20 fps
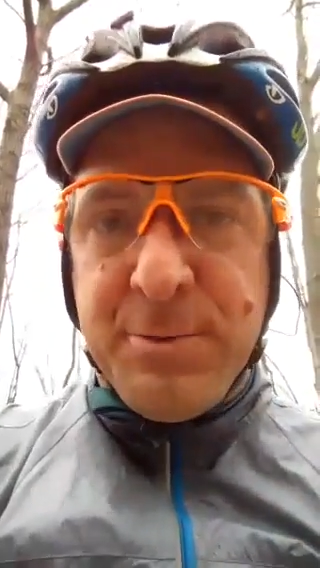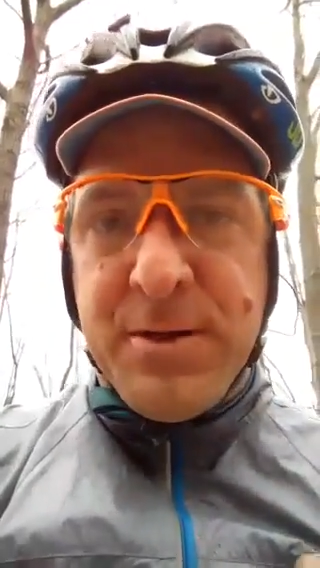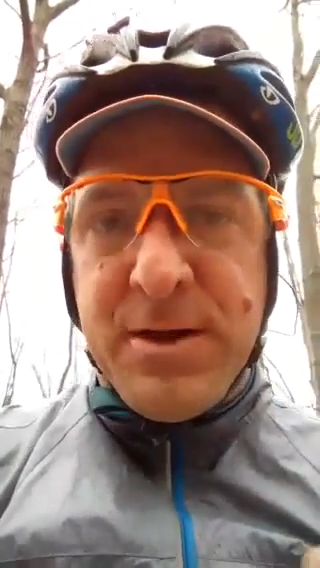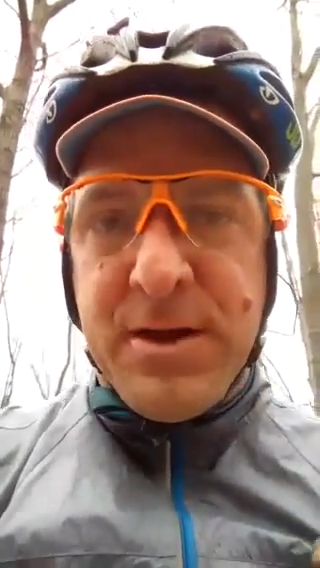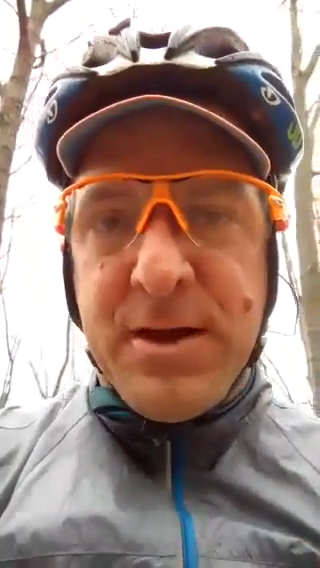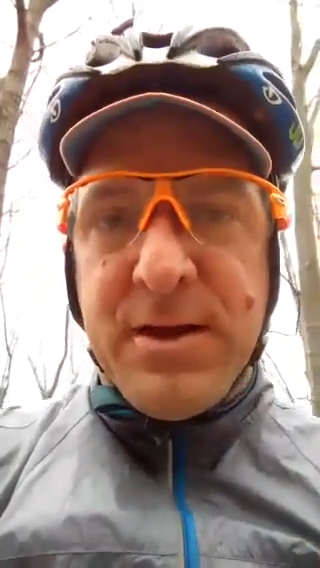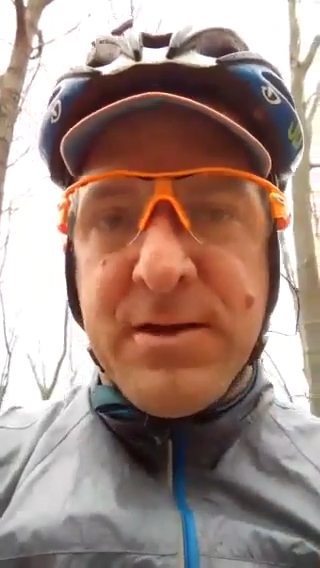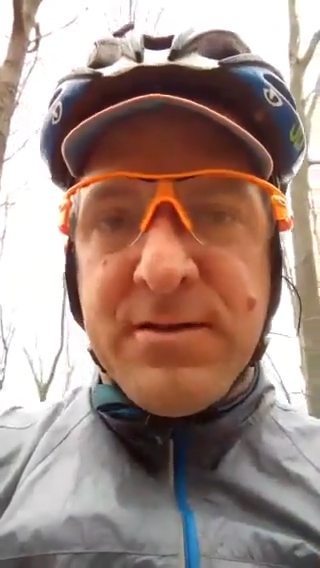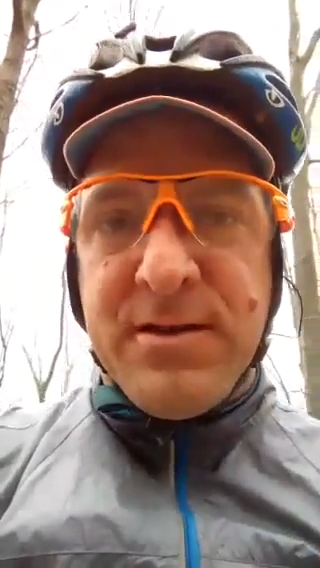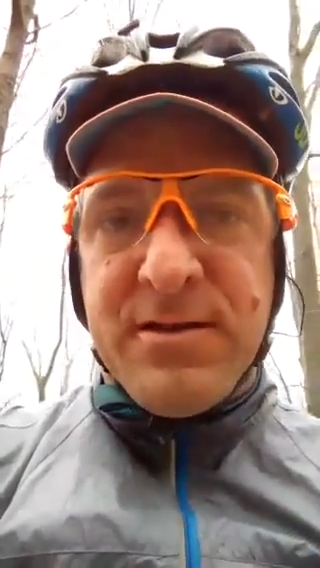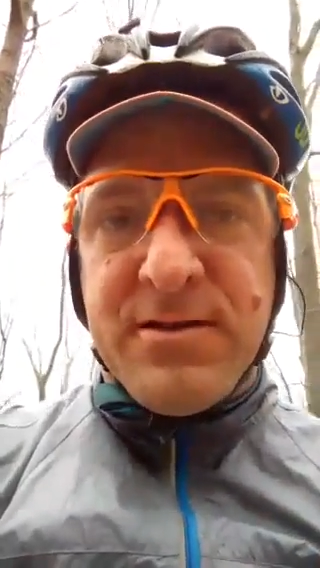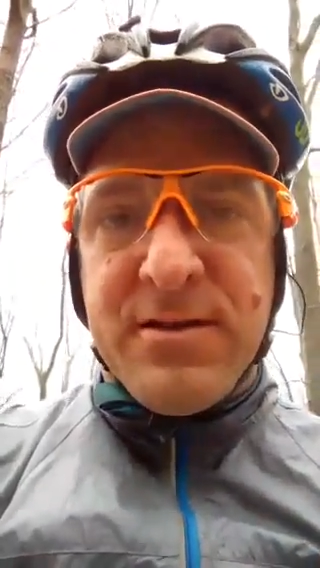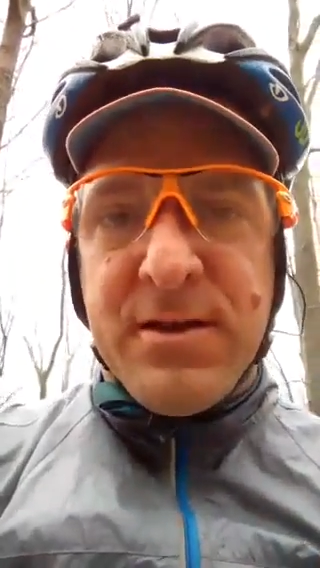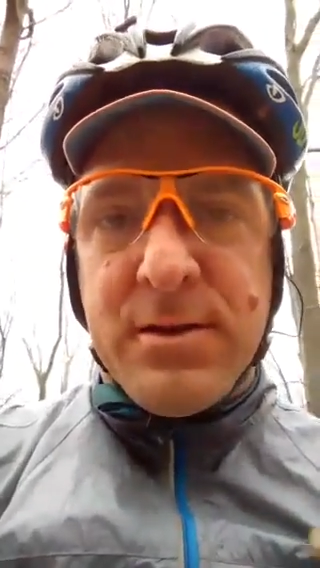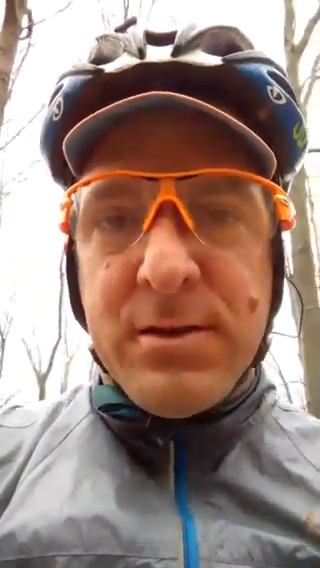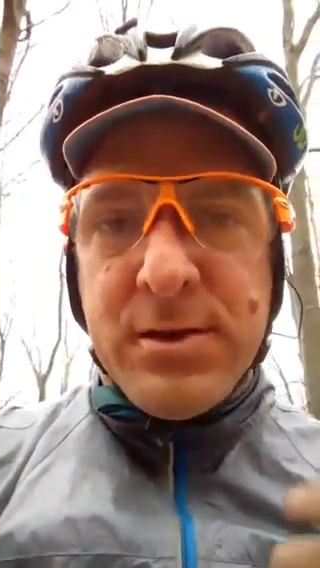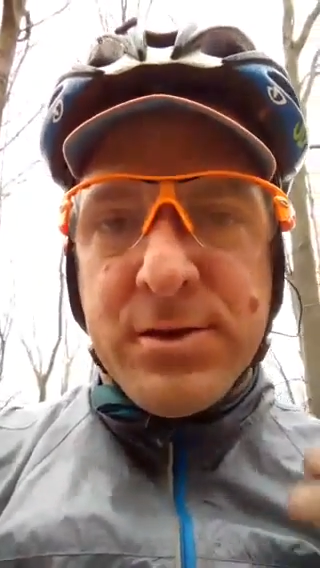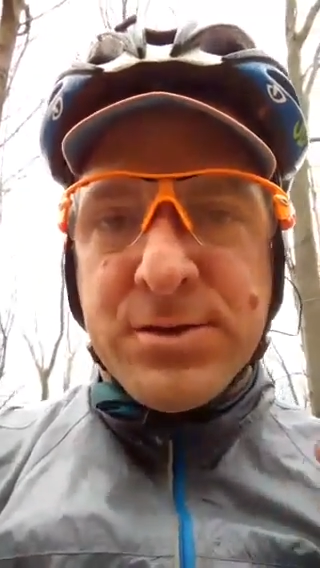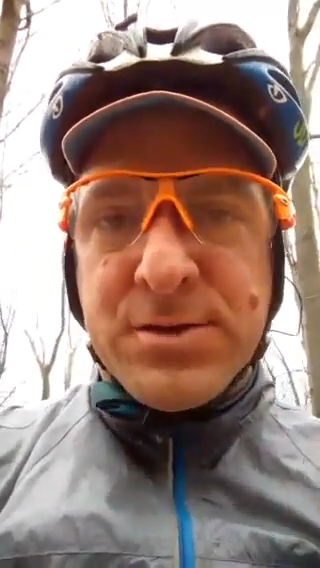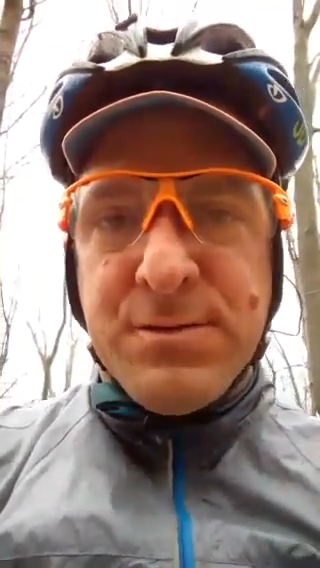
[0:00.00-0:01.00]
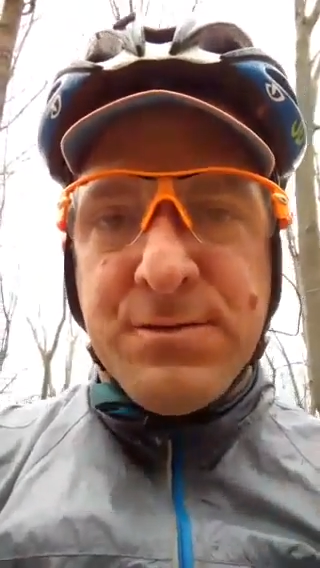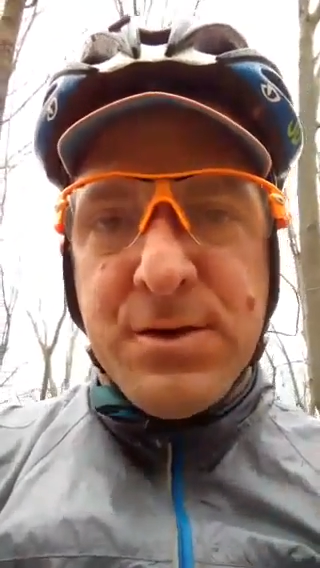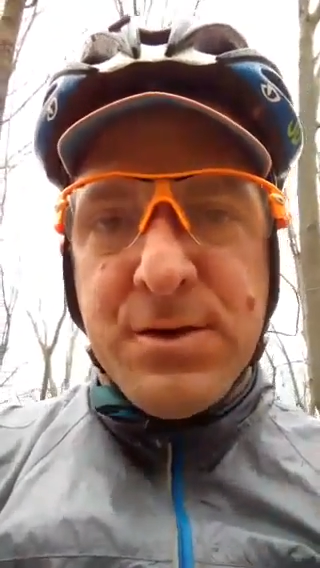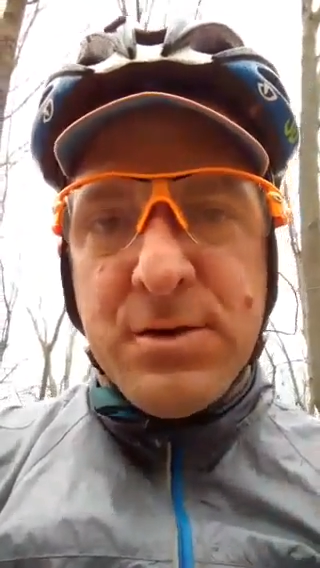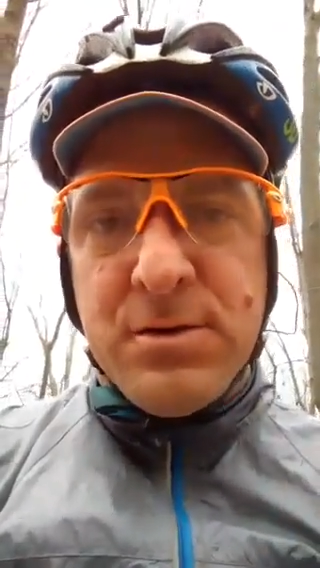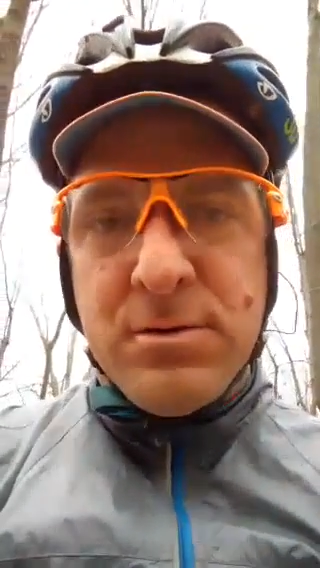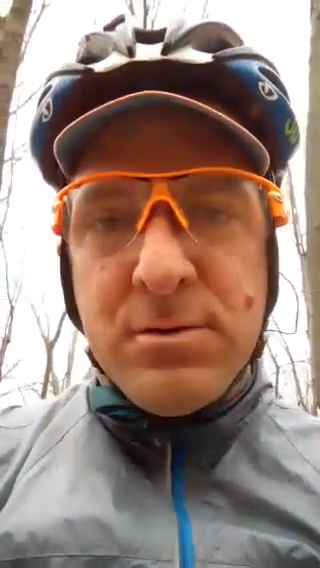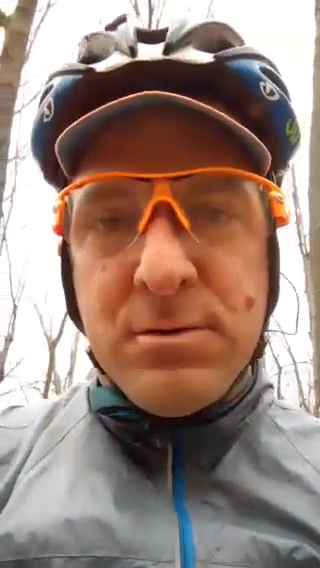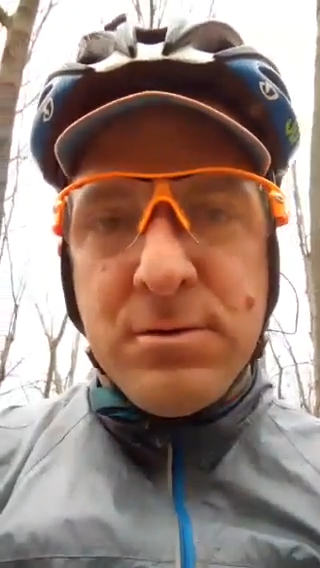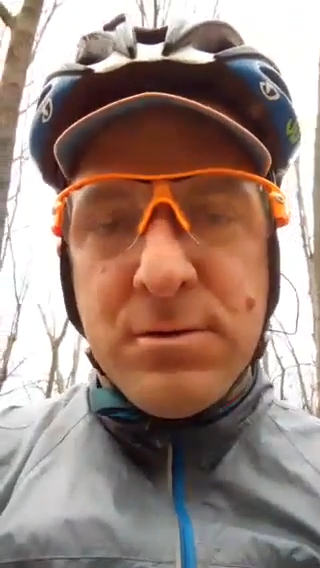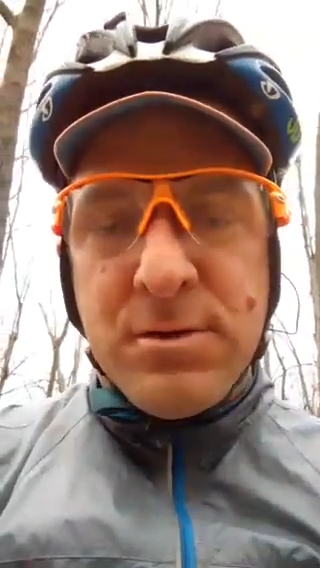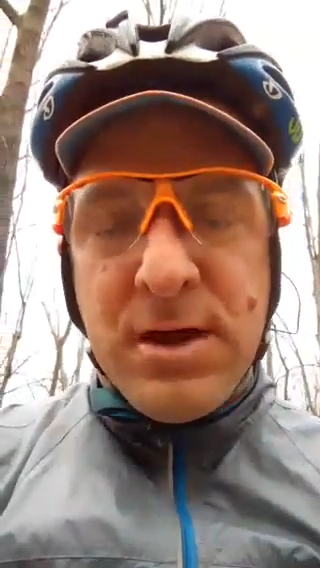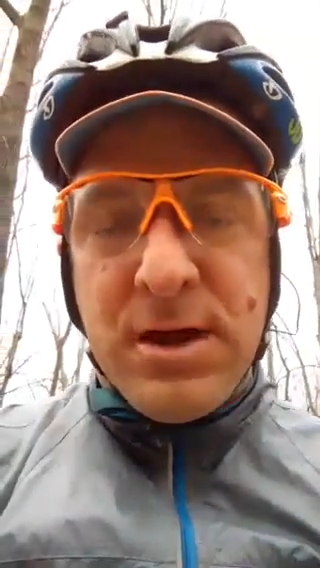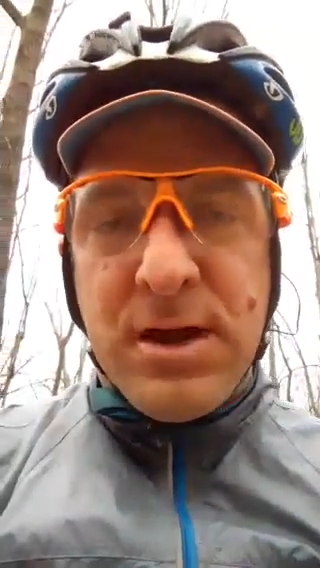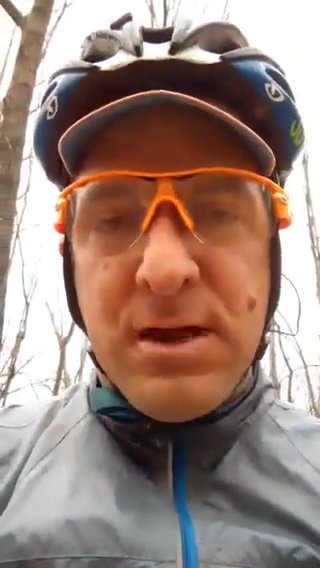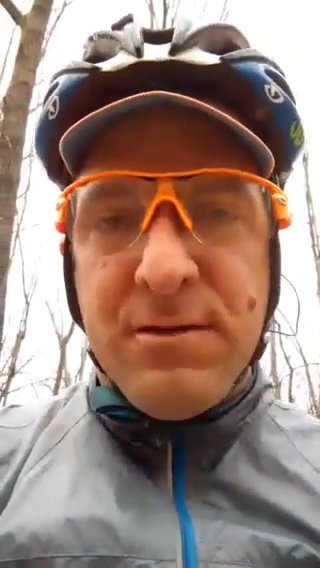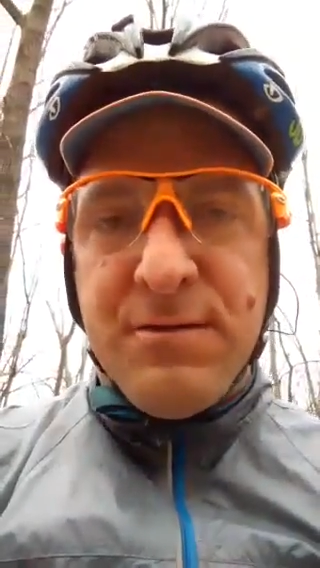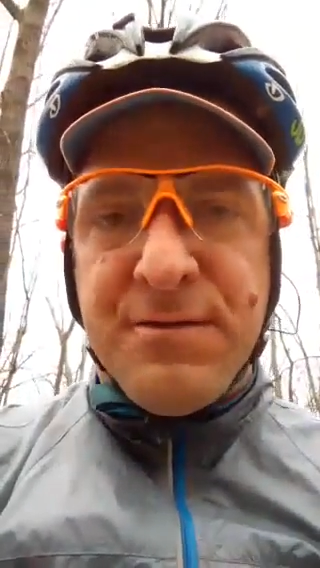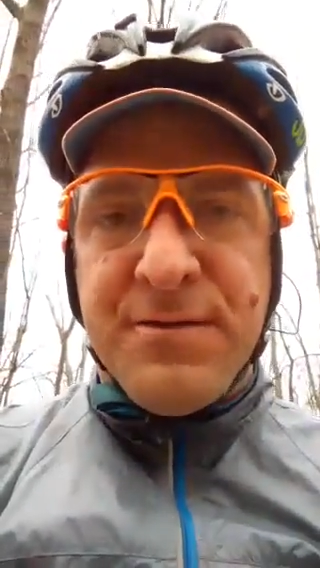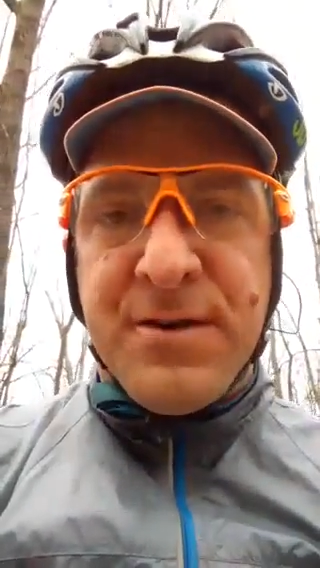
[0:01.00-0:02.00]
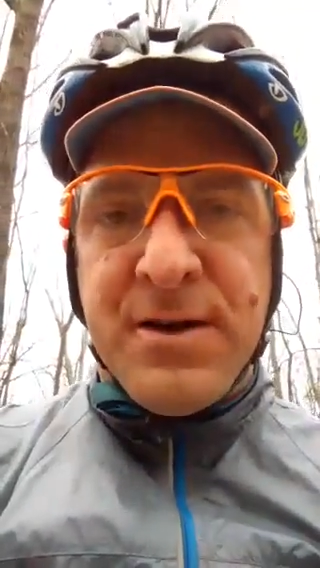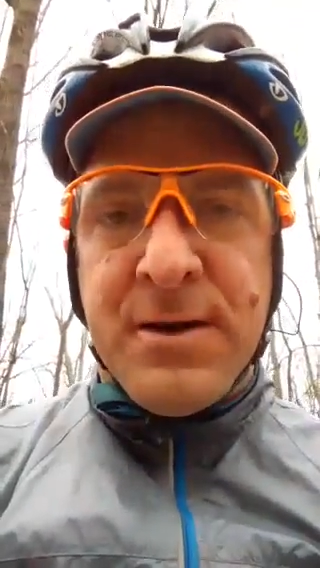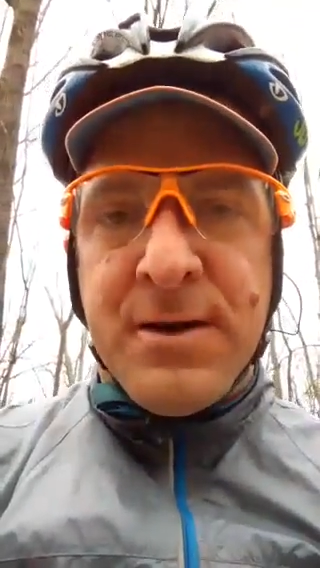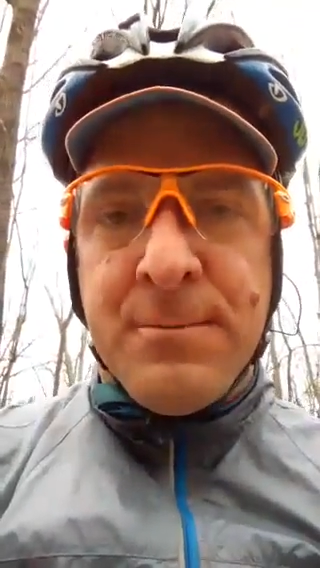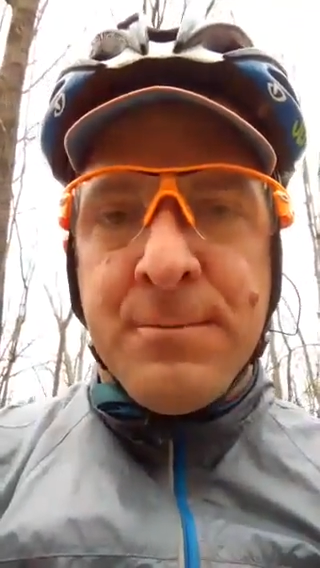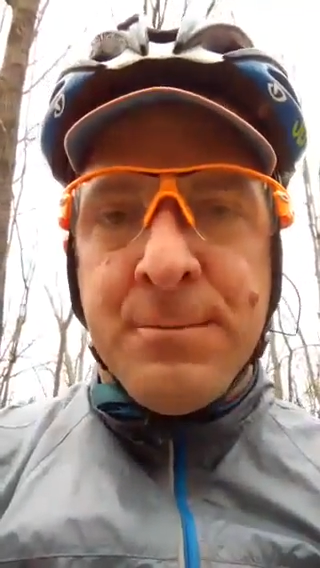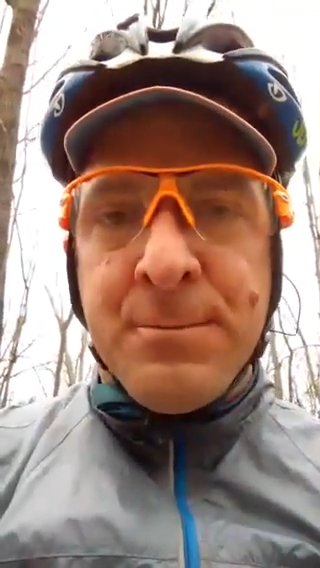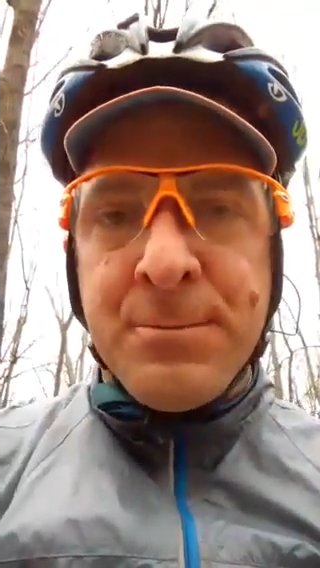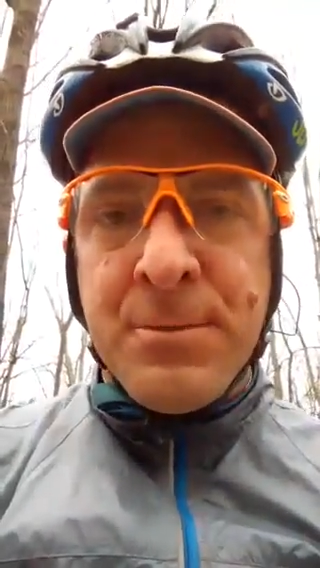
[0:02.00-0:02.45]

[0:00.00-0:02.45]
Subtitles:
but as I said, those of you that have